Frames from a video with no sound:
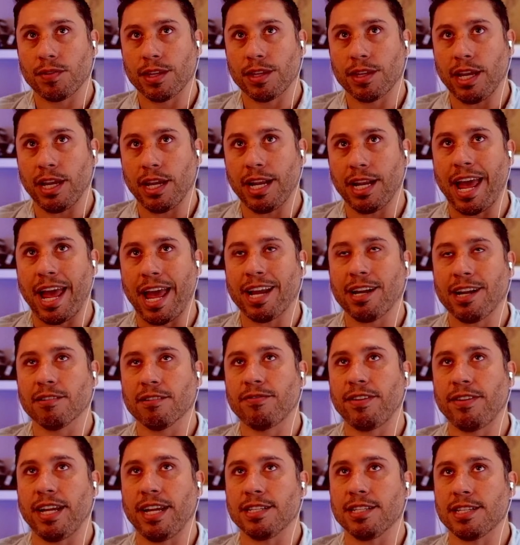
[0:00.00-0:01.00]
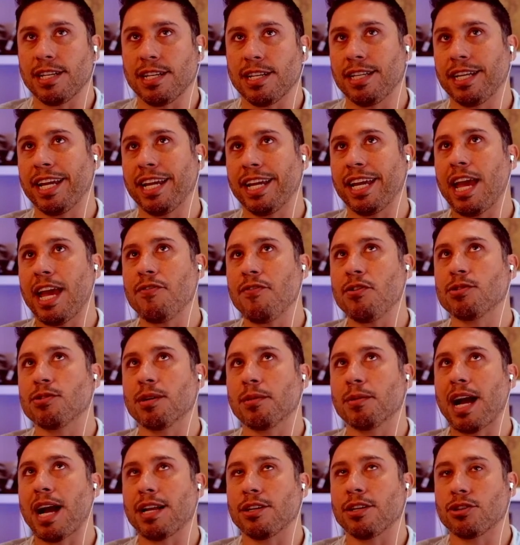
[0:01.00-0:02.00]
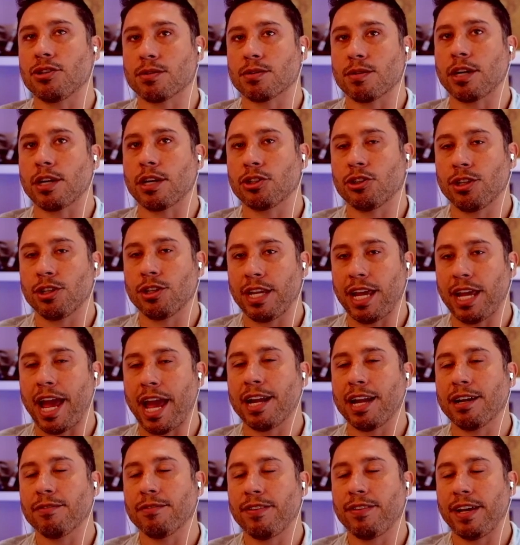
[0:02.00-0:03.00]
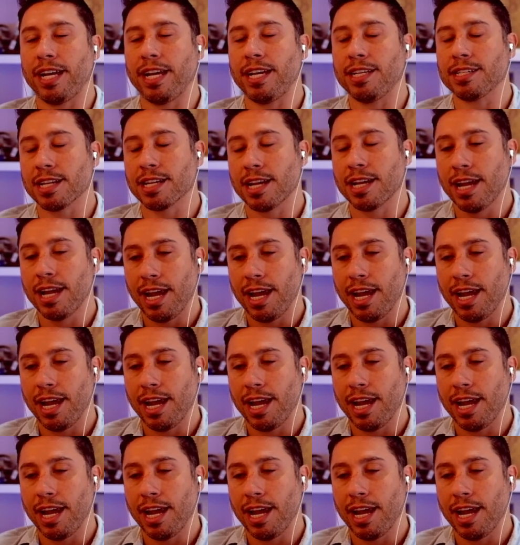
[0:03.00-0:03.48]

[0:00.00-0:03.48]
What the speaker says: it anger phase. It gave you some kind of structure to the anger phase.